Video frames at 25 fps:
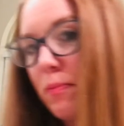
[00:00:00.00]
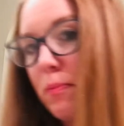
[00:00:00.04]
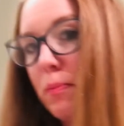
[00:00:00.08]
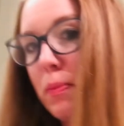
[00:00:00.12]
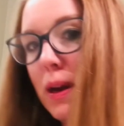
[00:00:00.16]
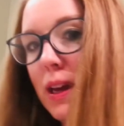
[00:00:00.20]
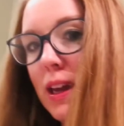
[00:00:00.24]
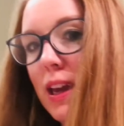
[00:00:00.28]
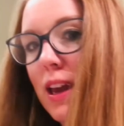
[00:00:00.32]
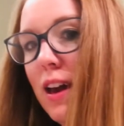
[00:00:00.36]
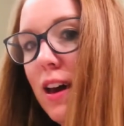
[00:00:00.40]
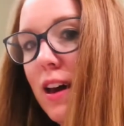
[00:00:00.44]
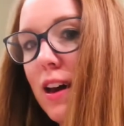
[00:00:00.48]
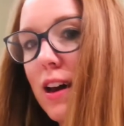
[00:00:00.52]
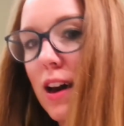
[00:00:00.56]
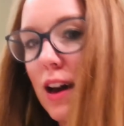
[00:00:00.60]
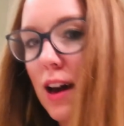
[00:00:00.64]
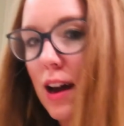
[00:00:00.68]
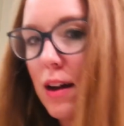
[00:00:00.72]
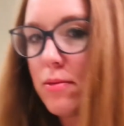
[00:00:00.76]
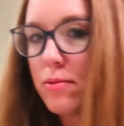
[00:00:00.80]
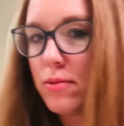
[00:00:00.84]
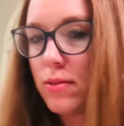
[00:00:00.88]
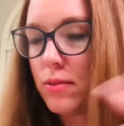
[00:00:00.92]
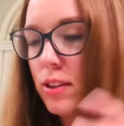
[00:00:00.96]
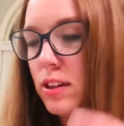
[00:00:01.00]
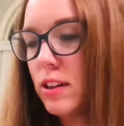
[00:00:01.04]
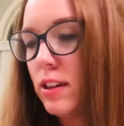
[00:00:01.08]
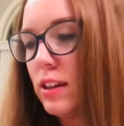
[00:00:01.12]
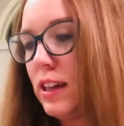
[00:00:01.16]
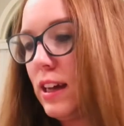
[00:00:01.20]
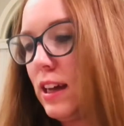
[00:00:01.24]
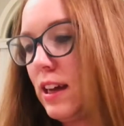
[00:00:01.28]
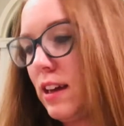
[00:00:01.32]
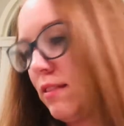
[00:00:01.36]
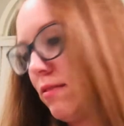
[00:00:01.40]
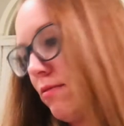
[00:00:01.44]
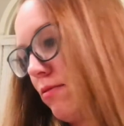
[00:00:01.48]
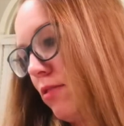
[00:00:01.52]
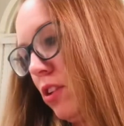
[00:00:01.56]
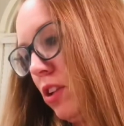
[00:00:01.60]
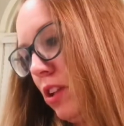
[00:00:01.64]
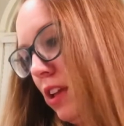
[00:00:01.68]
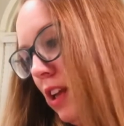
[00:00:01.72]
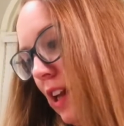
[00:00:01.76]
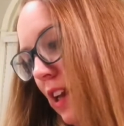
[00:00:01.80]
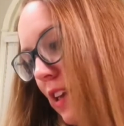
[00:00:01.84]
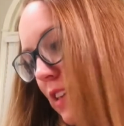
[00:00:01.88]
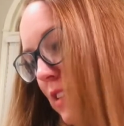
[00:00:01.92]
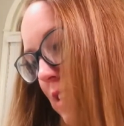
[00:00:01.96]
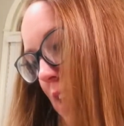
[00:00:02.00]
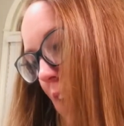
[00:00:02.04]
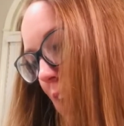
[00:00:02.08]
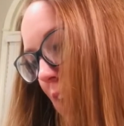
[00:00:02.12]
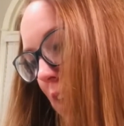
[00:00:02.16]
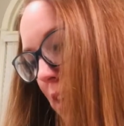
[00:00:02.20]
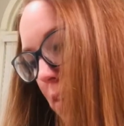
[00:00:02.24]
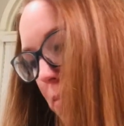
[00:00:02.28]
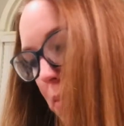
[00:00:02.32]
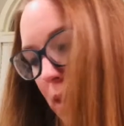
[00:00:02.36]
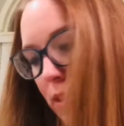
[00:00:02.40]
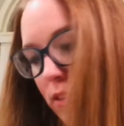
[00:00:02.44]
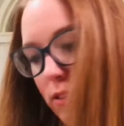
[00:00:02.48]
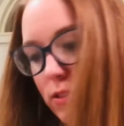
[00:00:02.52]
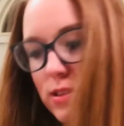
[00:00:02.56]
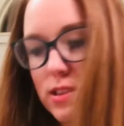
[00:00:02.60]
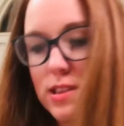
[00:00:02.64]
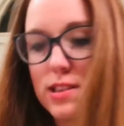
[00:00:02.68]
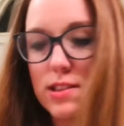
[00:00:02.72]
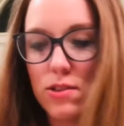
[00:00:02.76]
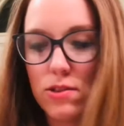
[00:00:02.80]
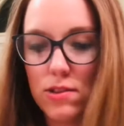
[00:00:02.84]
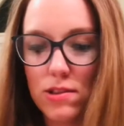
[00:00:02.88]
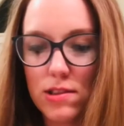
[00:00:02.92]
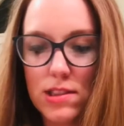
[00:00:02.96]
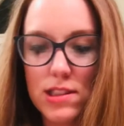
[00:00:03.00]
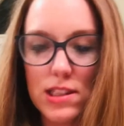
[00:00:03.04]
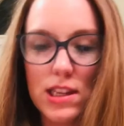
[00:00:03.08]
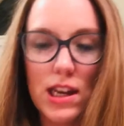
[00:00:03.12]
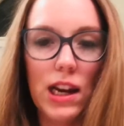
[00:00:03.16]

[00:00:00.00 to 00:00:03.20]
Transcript: But yeah, I'm really, really excited about the results,